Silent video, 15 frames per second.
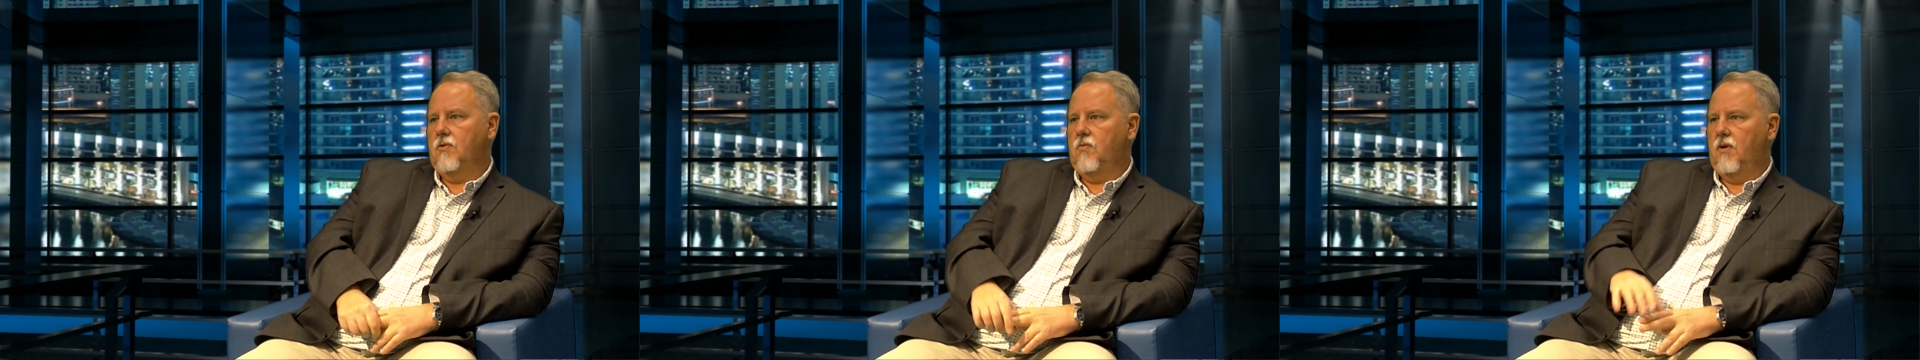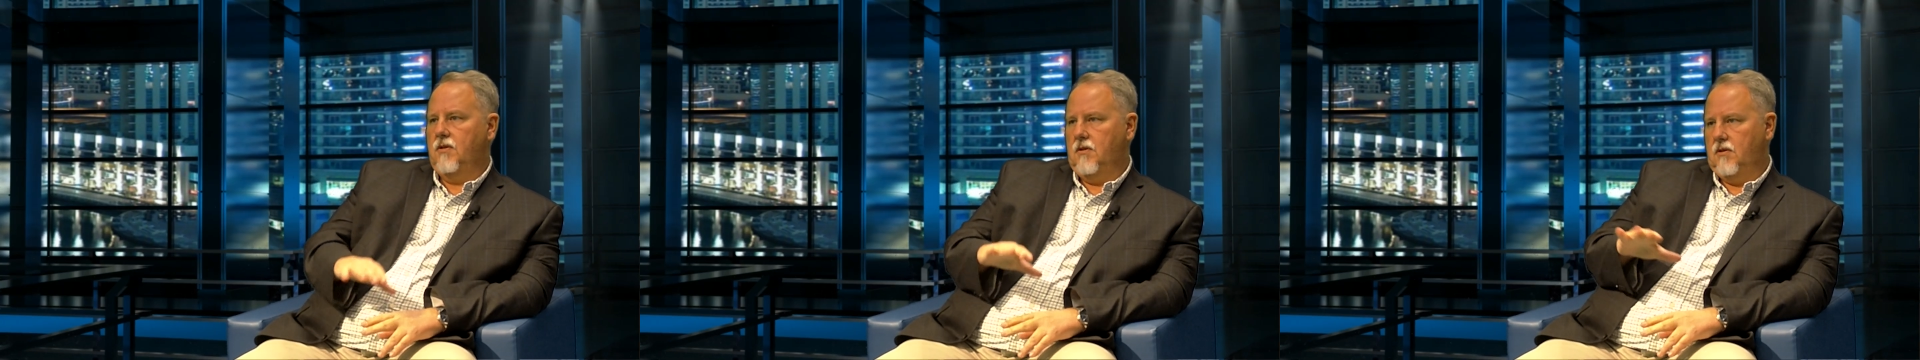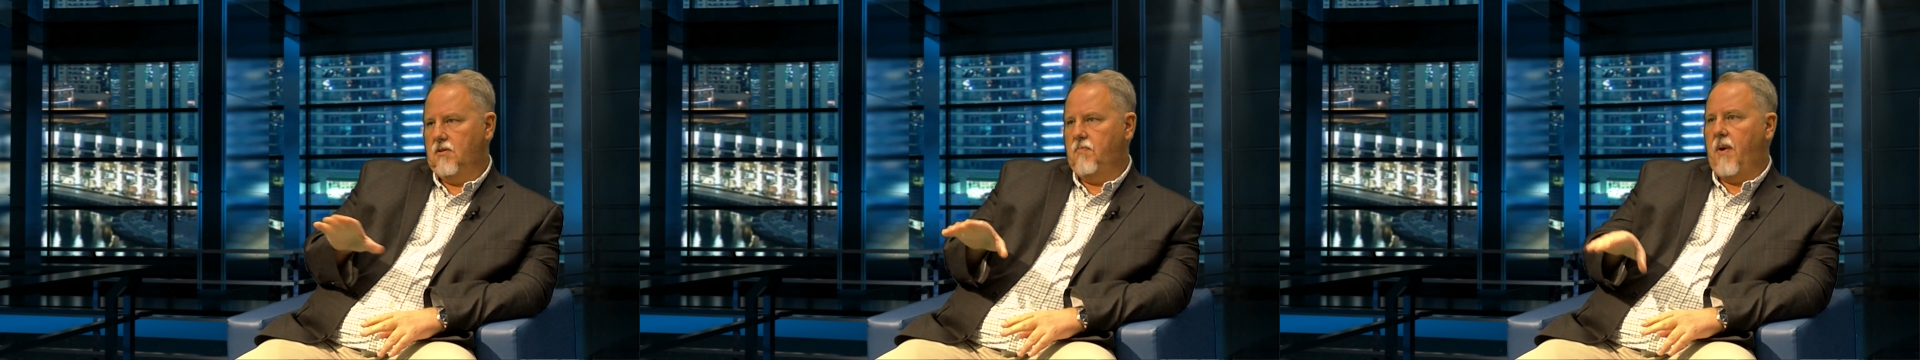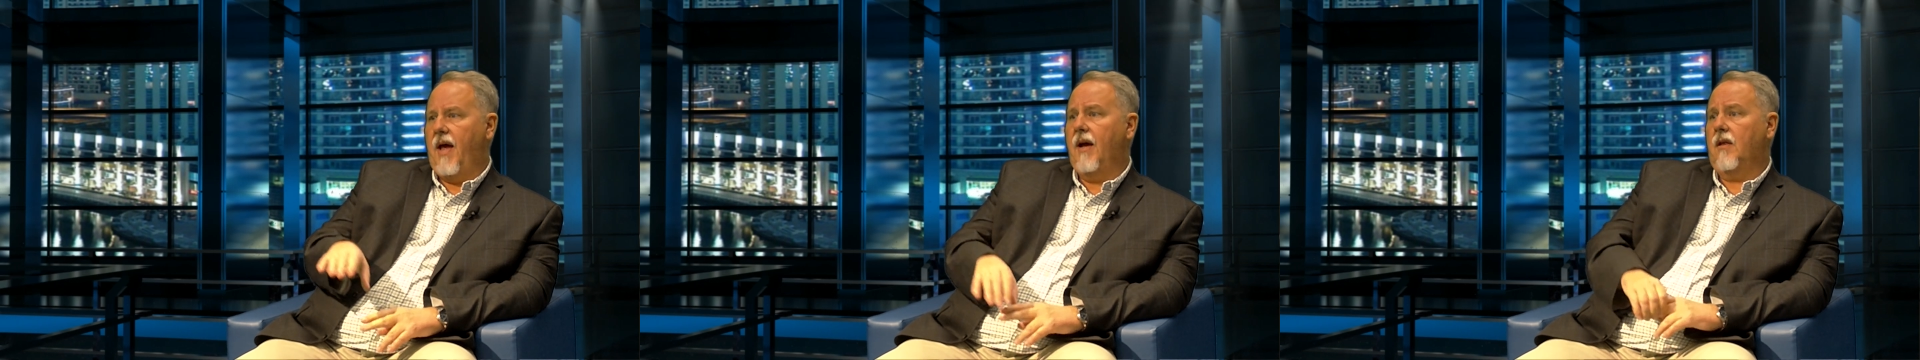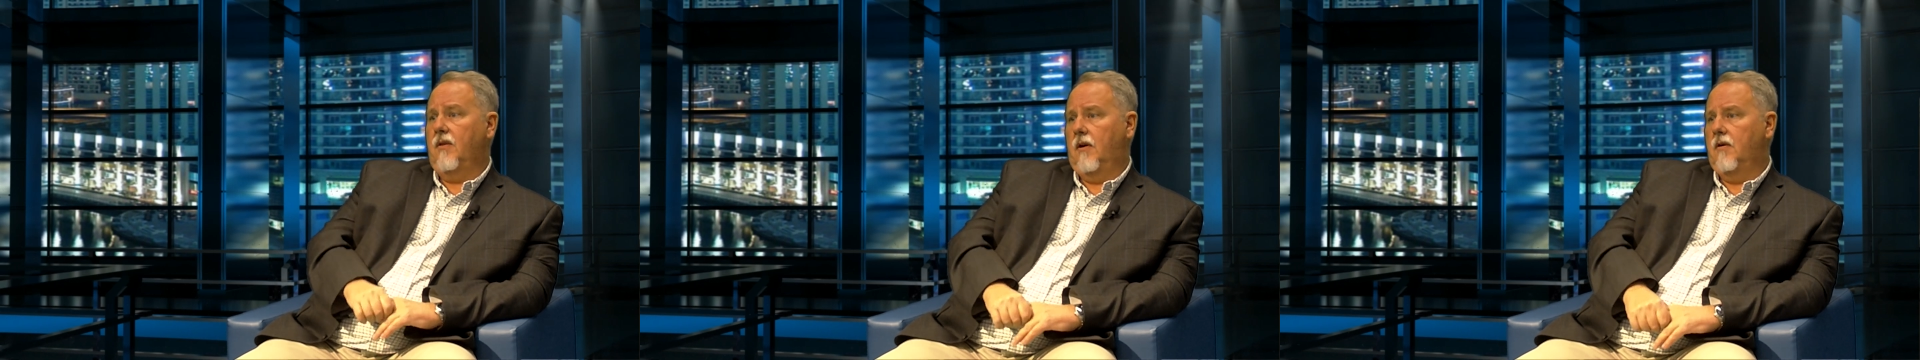residents
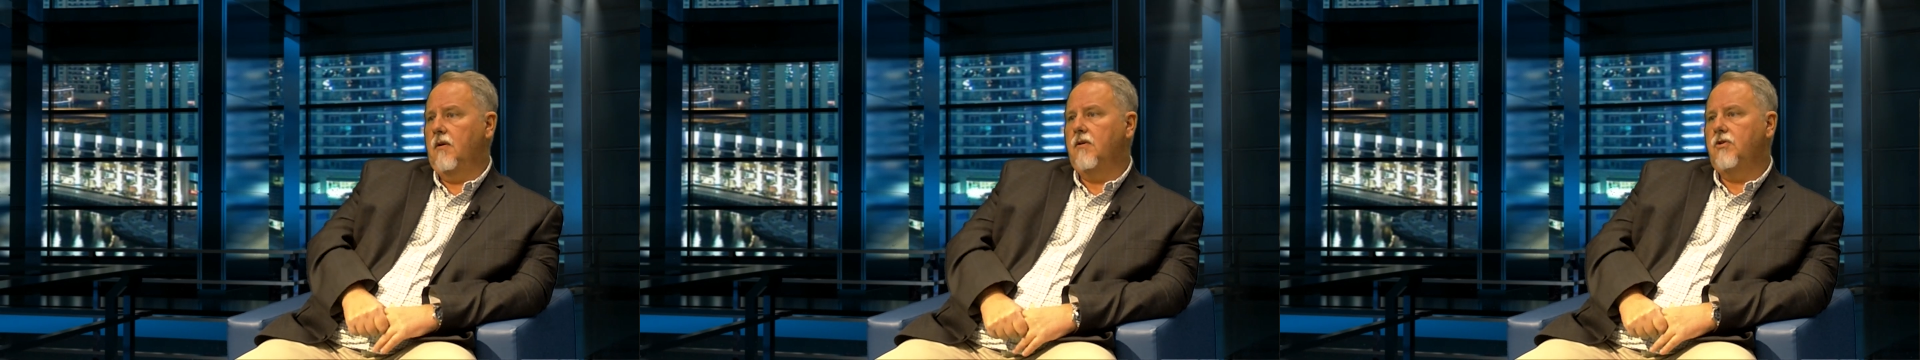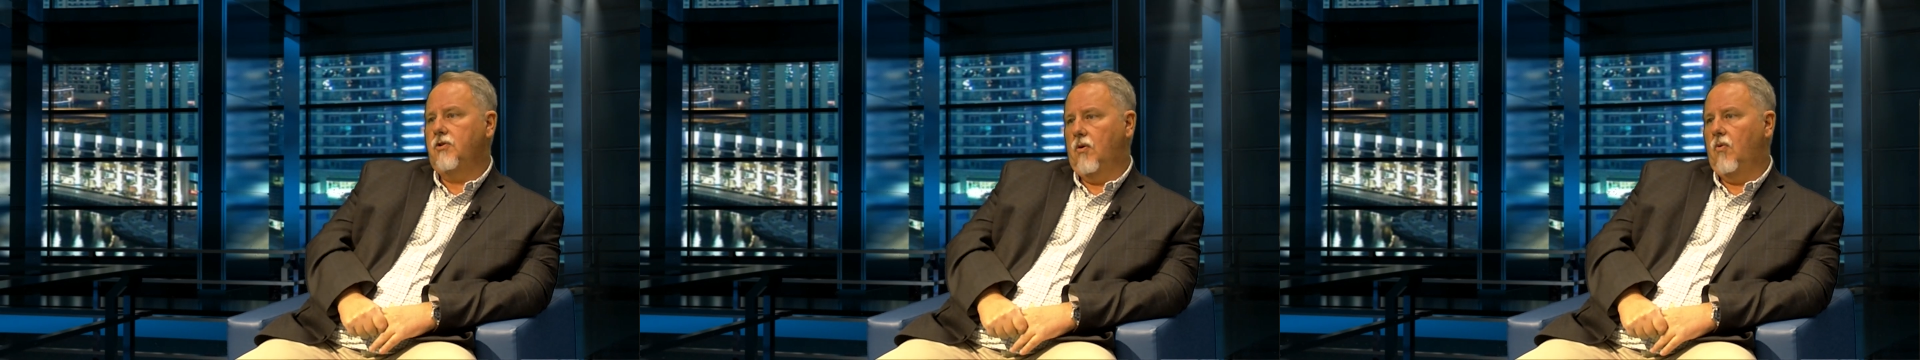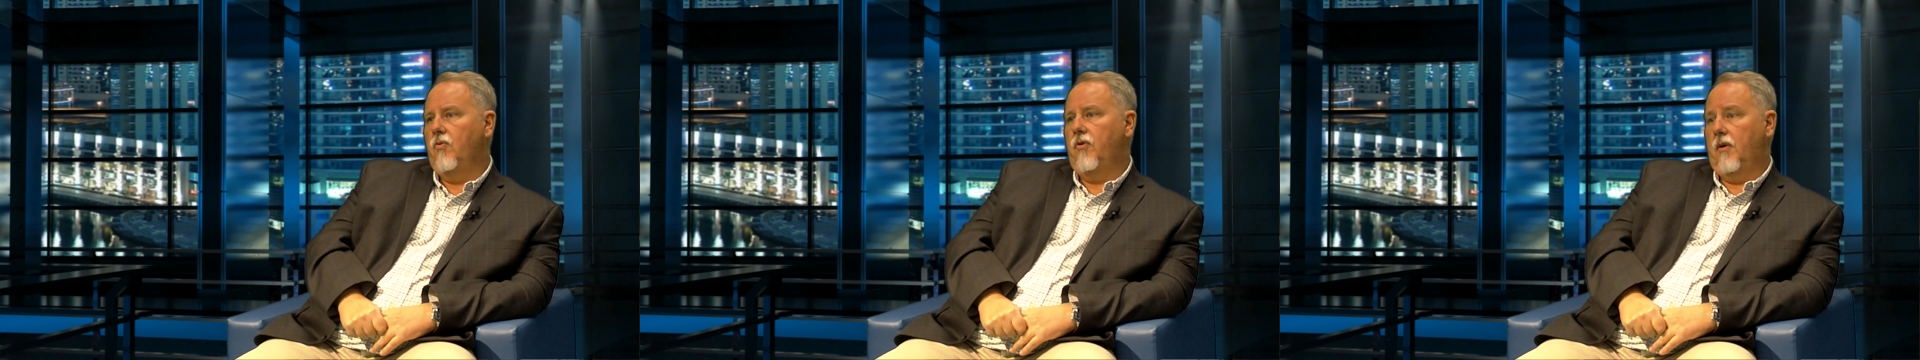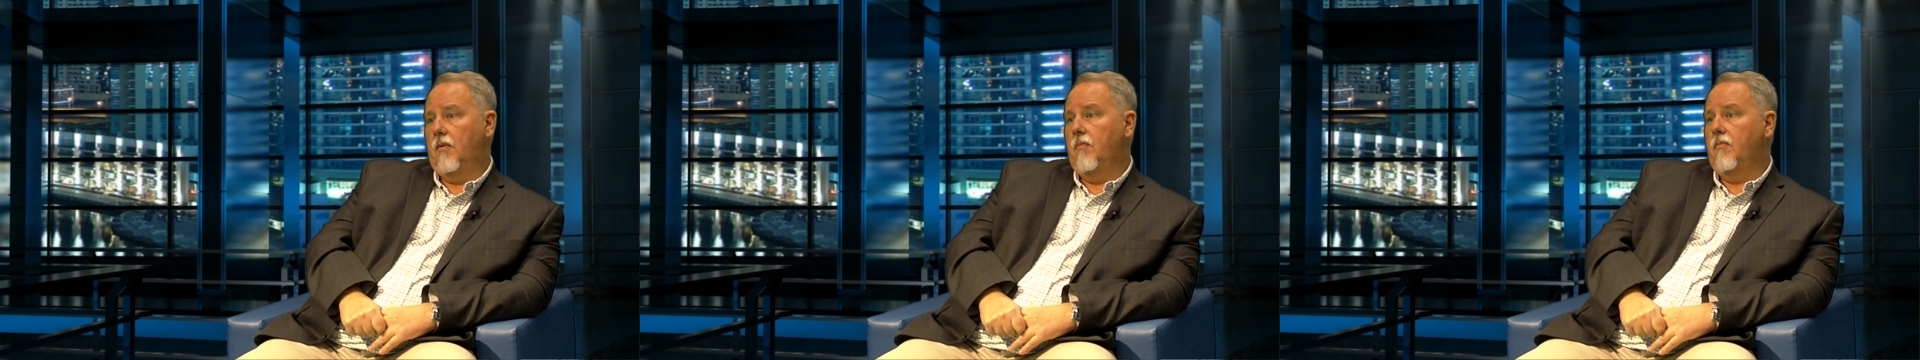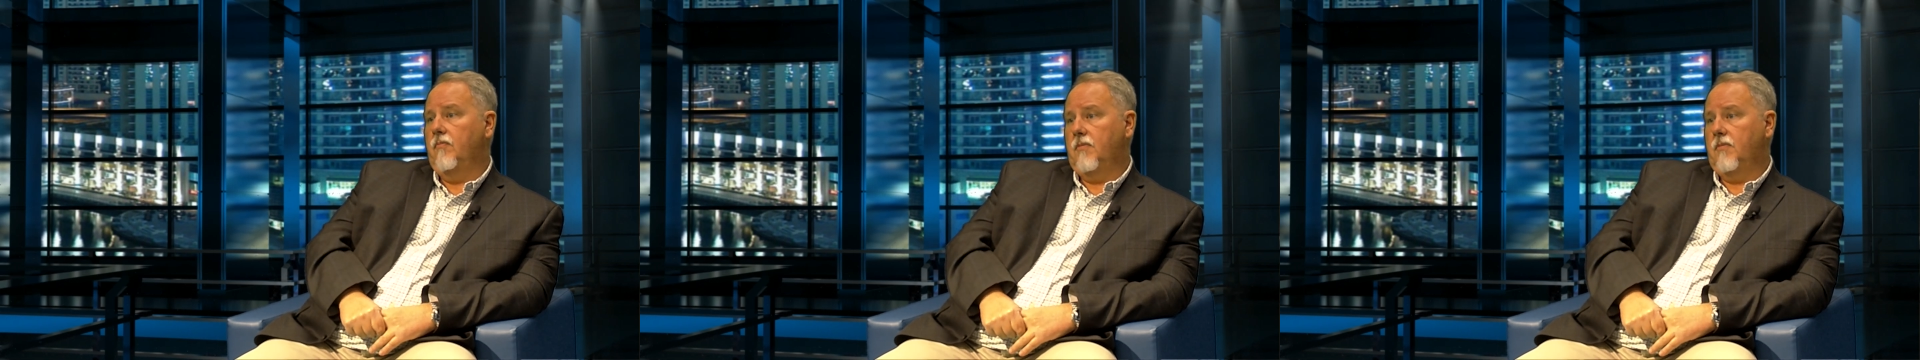back there and showed them